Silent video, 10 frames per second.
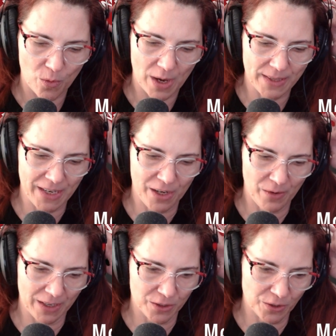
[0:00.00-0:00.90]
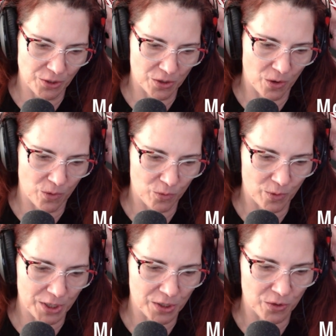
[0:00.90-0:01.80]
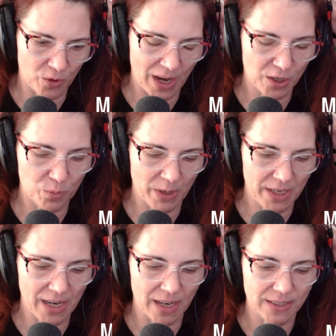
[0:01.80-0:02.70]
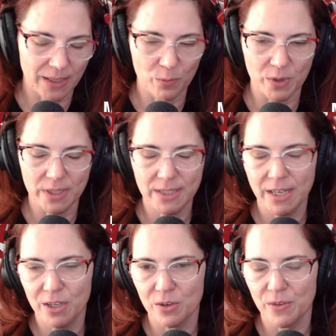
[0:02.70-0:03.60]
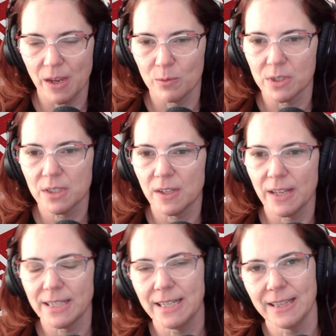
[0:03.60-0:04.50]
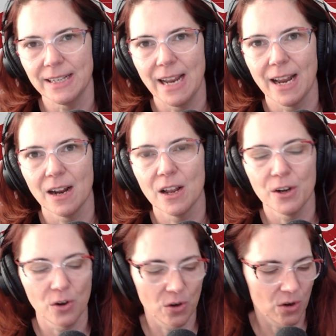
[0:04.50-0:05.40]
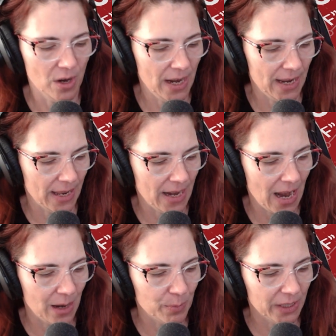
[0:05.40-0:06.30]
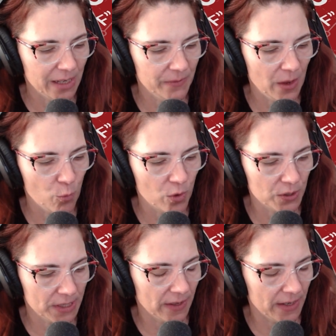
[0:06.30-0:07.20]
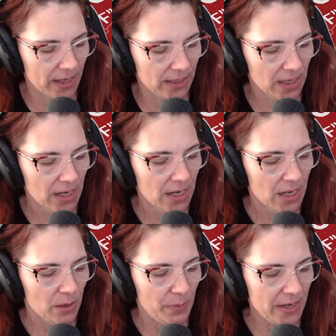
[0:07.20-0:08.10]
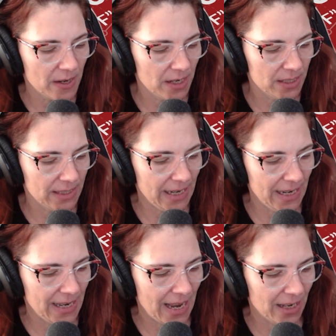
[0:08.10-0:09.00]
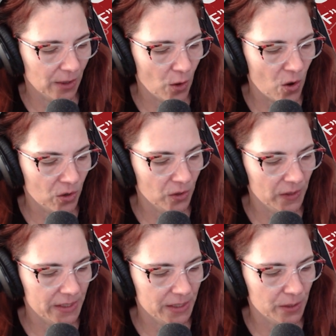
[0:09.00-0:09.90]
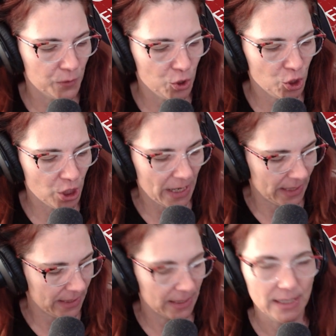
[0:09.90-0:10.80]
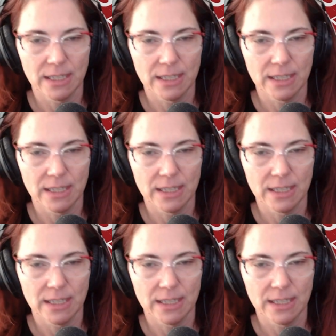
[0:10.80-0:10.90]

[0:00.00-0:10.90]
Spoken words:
I think you answered your own question, Trash, but yes, it was Tinder that was collecting the data on her, and I believe they were selling it. Because in that long list of shit